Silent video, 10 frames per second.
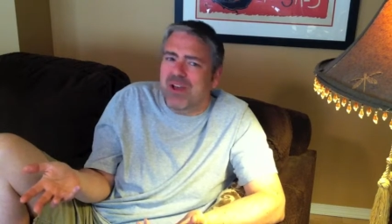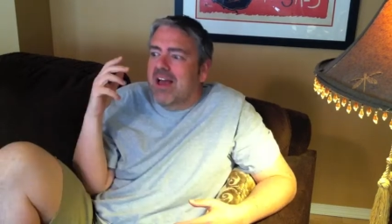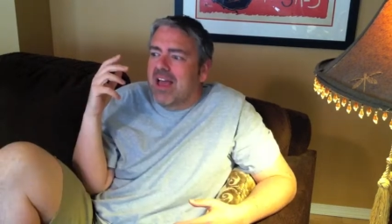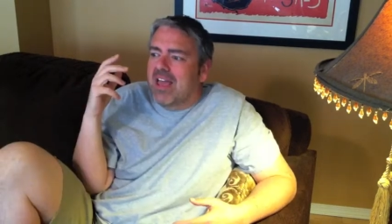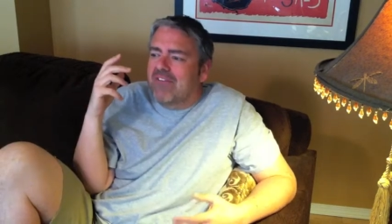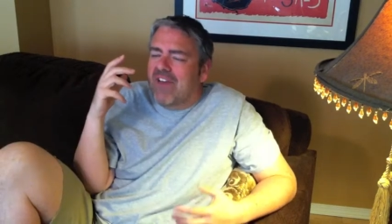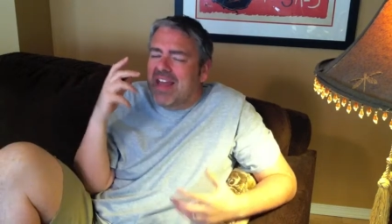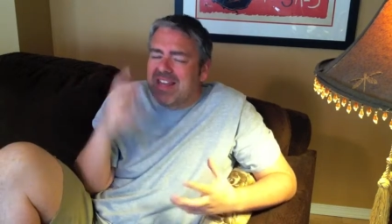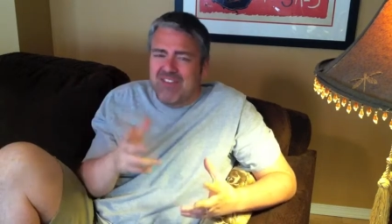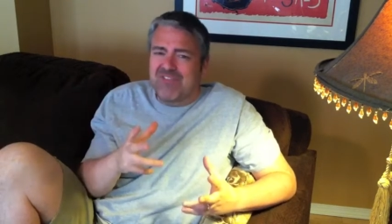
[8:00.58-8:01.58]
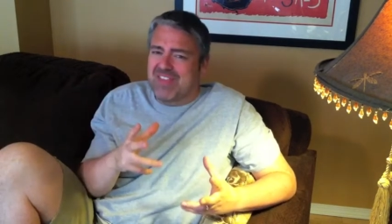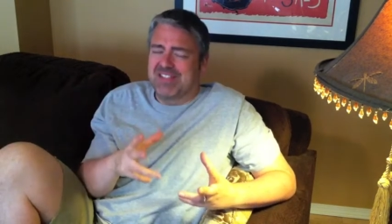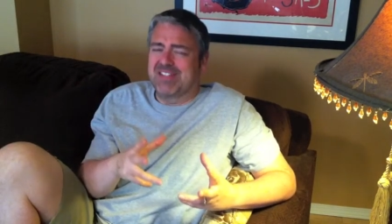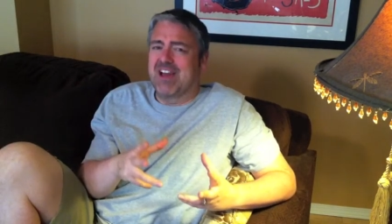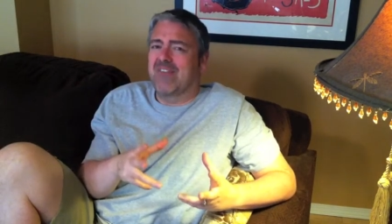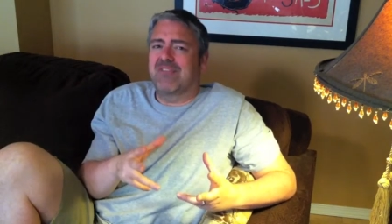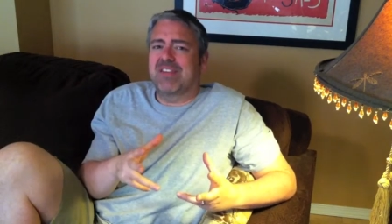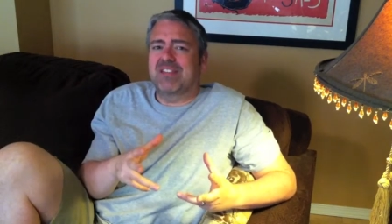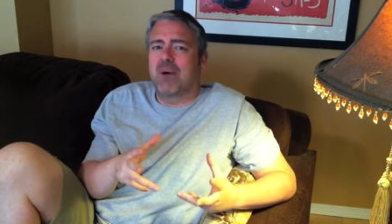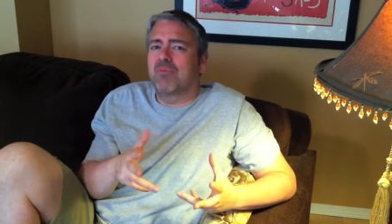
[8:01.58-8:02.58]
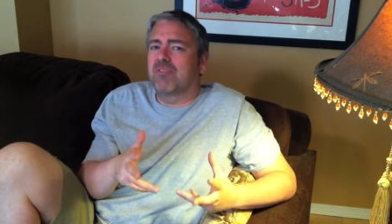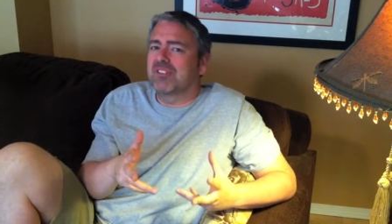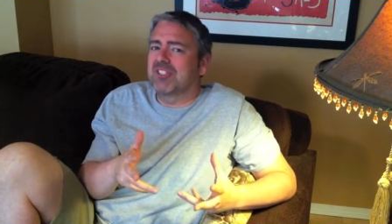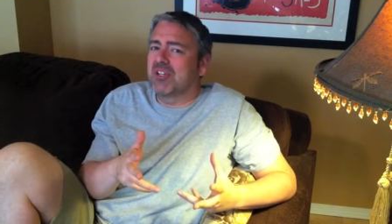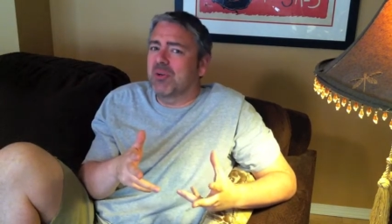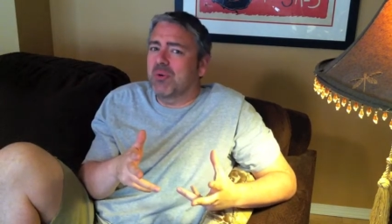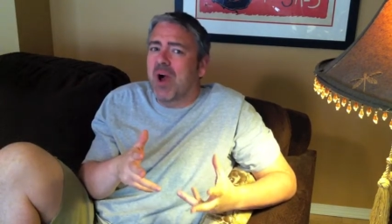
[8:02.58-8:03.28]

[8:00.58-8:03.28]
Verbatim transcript: it. If any of this stuff is helpful to you,